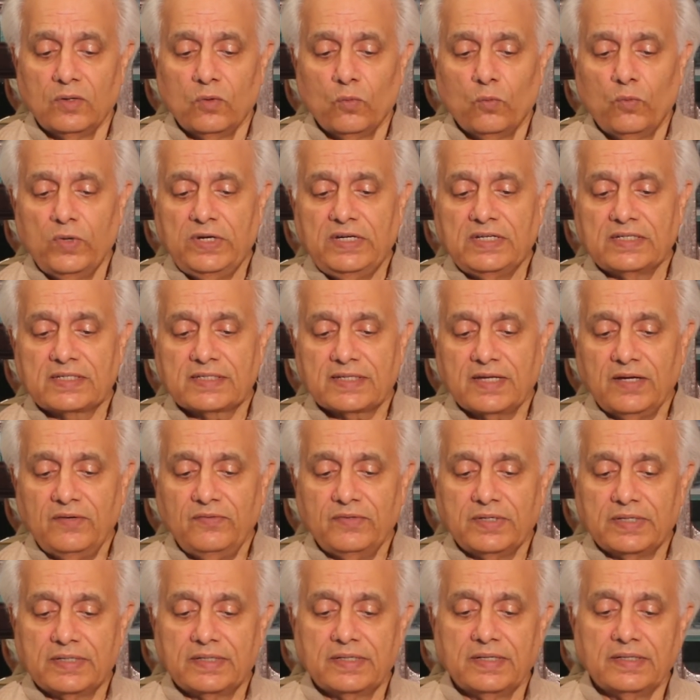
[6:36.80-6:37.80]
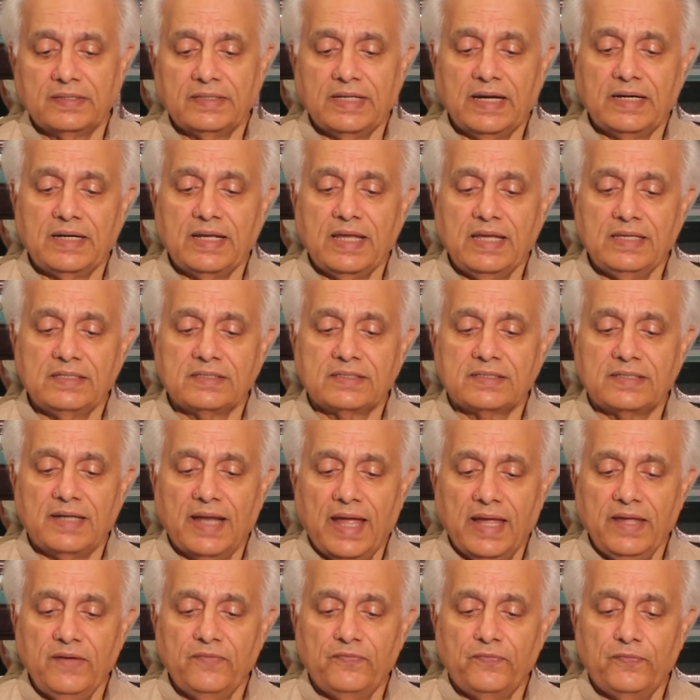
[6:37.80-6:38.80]
We discovered that his
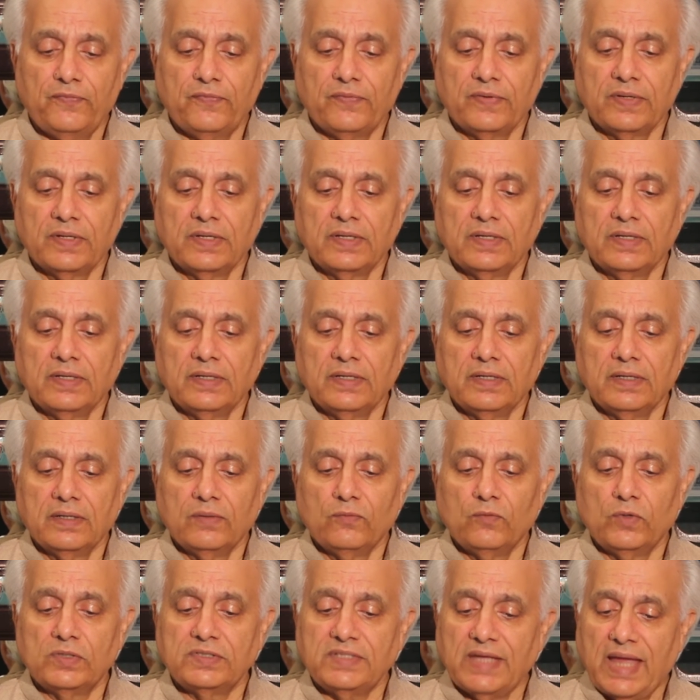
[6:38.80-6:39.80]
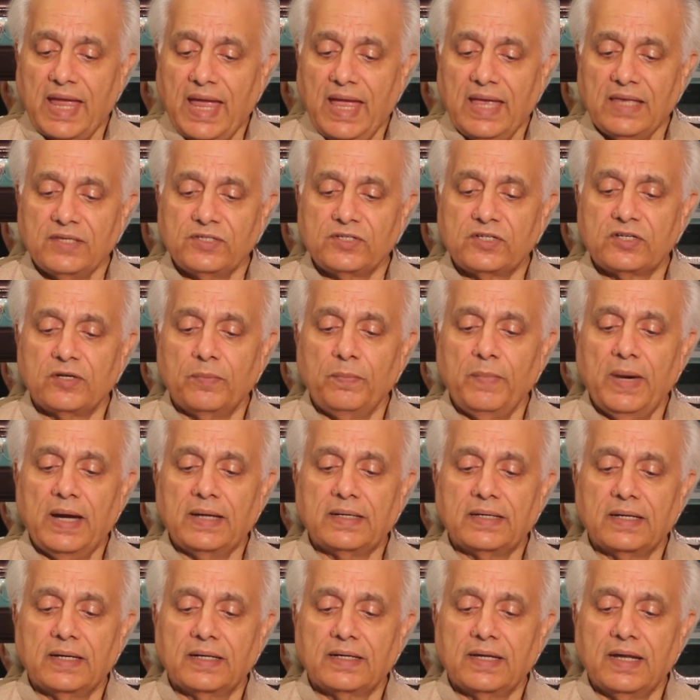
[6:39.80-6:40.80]
life was as
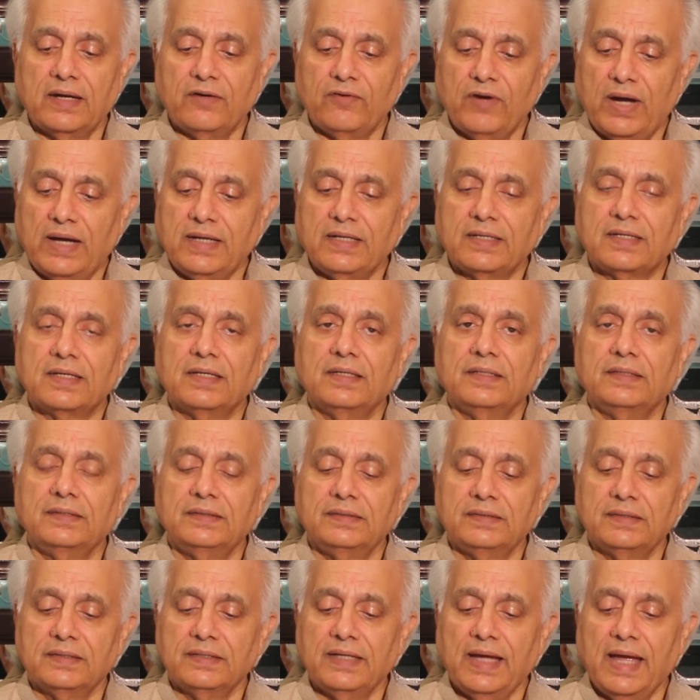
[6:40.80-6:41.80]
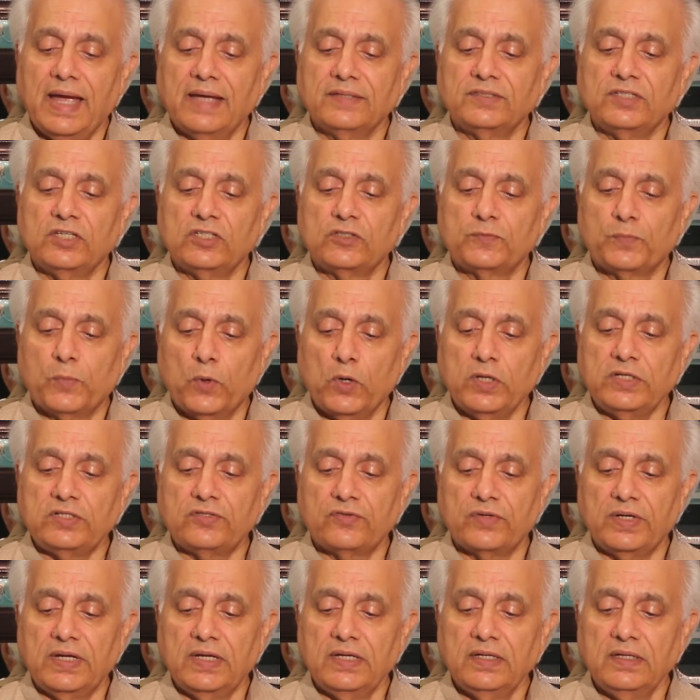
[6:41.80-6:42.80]
dramatic and radical as his
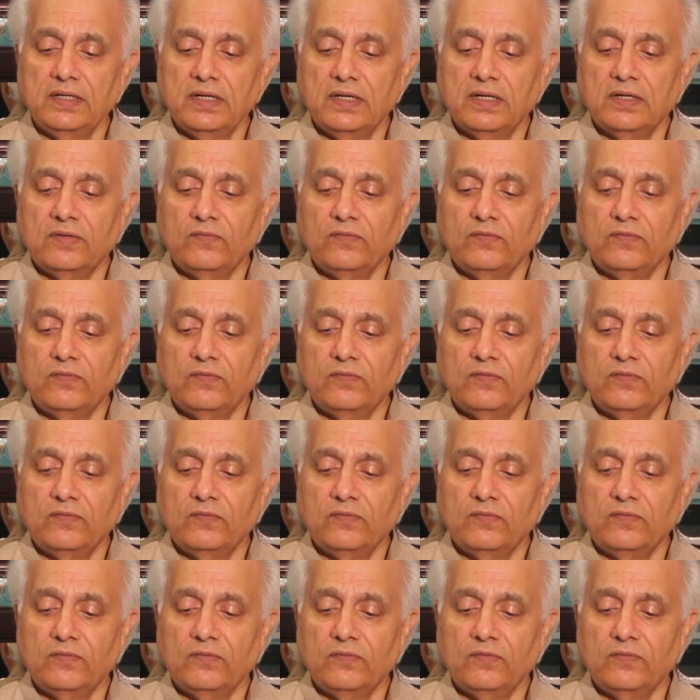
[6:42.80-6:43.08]
poetry,